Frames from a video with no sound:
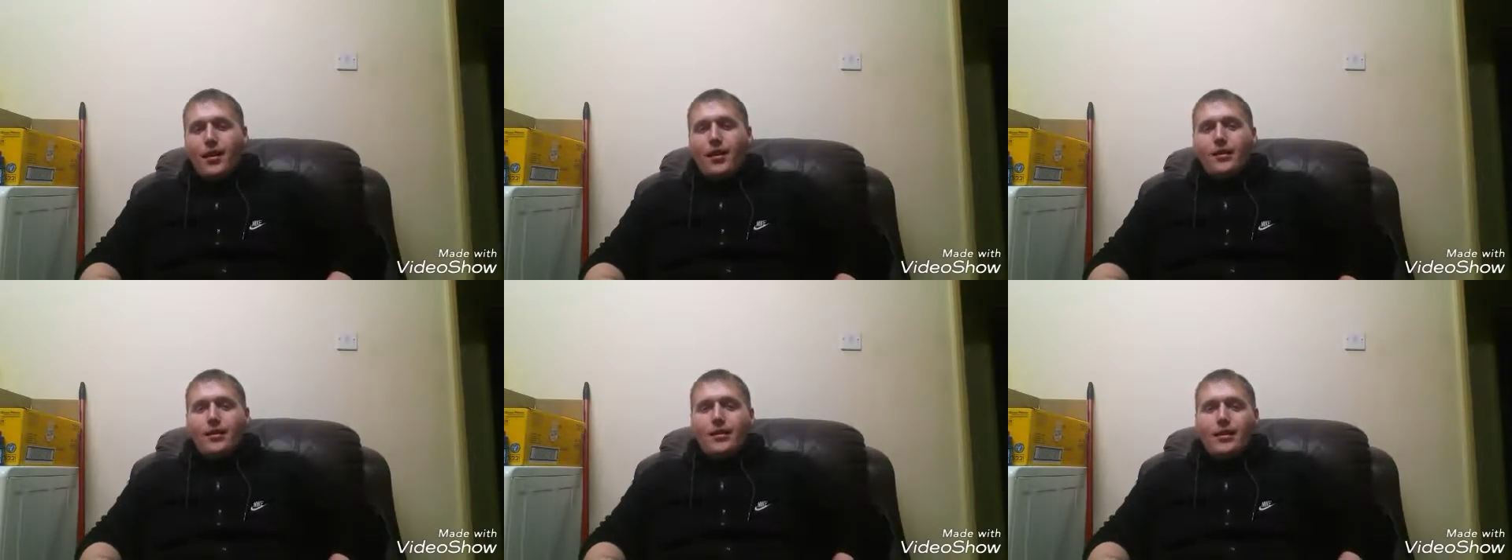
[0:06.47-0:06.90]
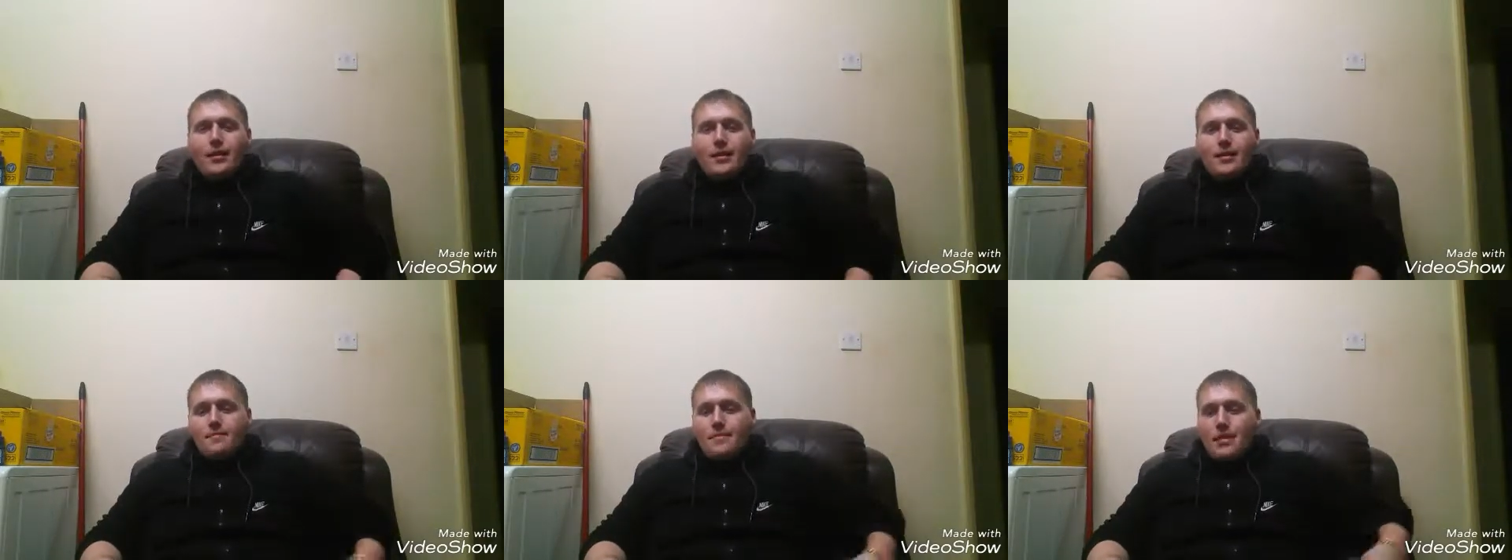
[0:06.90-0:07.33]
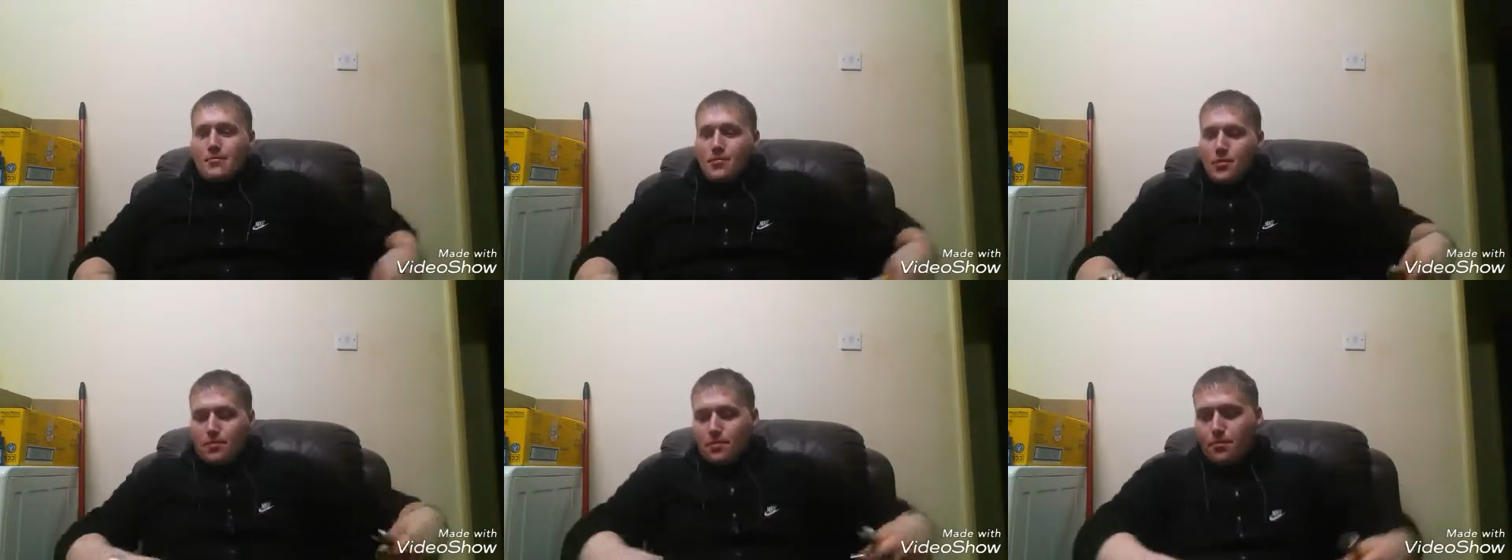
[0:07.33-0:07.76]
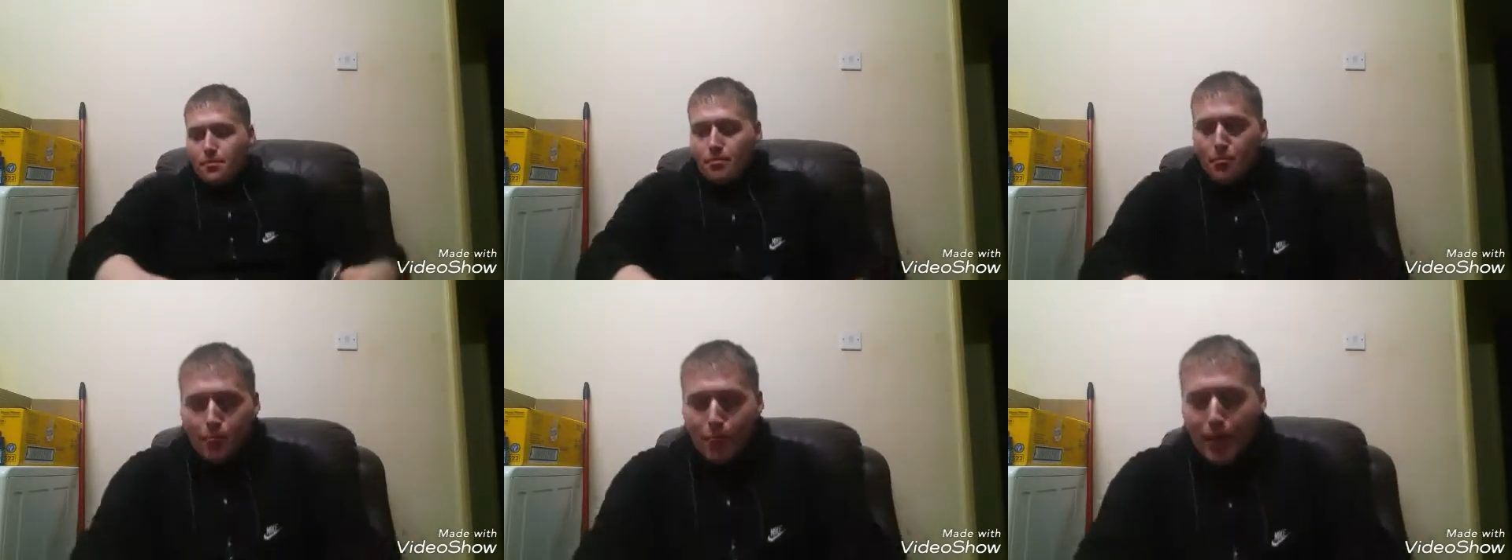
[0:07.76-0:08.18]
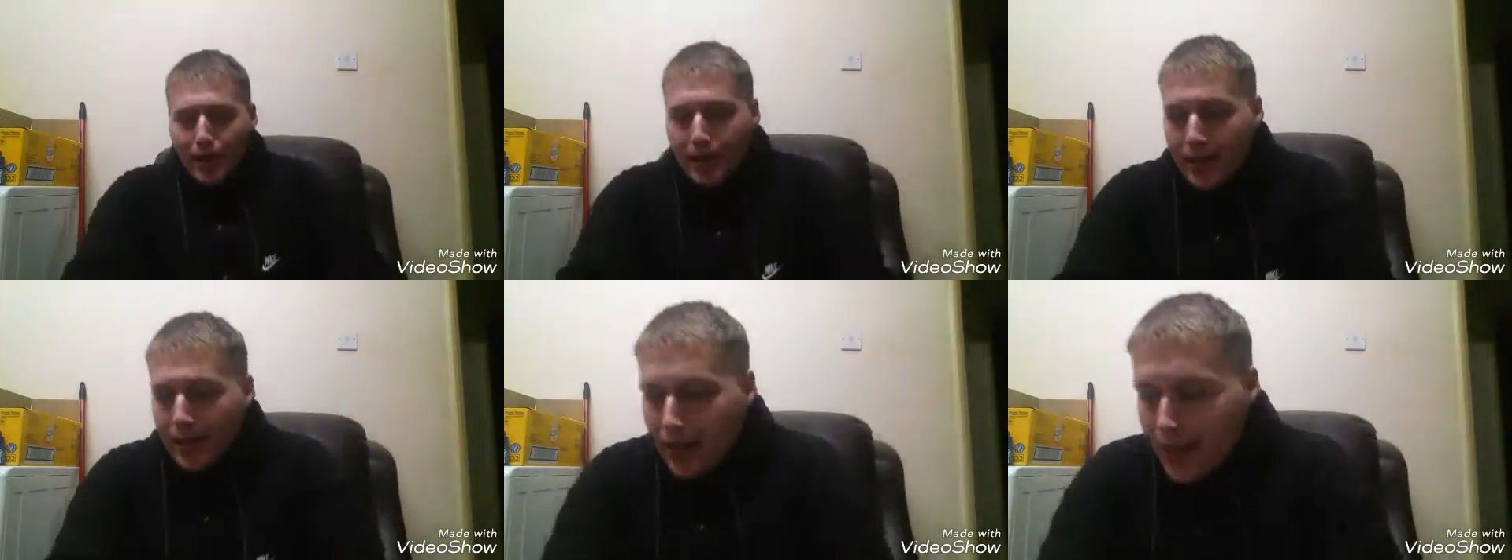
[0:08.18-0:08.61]
and I'm just
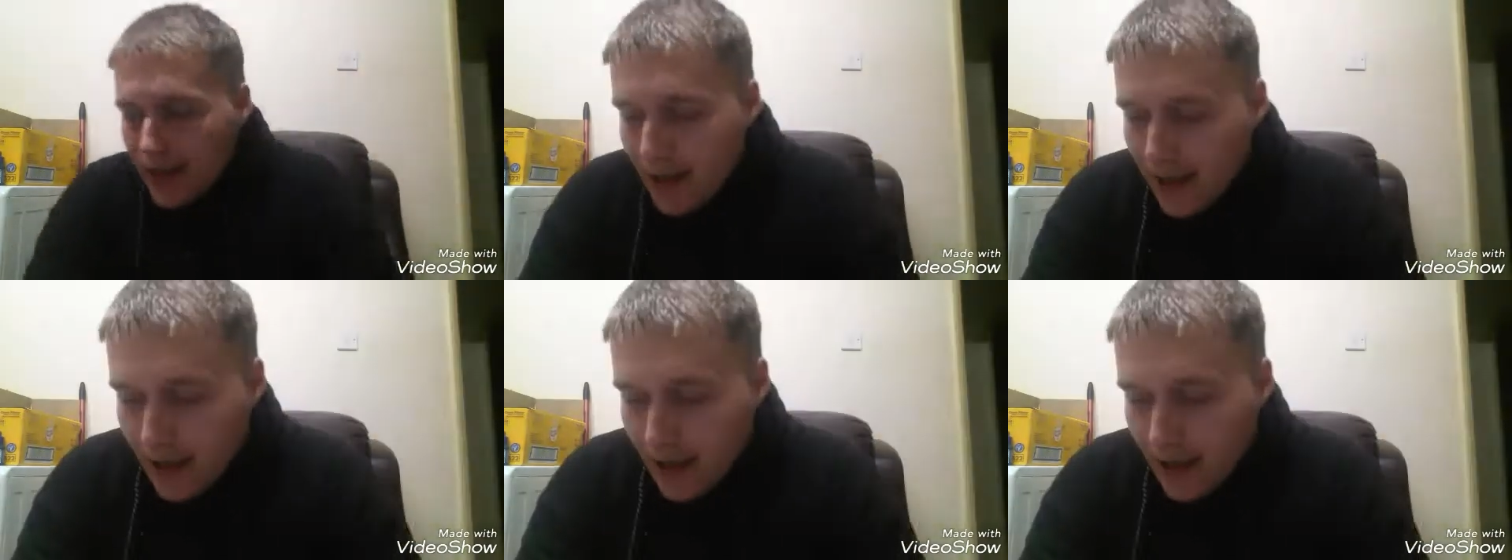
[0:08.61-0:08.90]
bringing you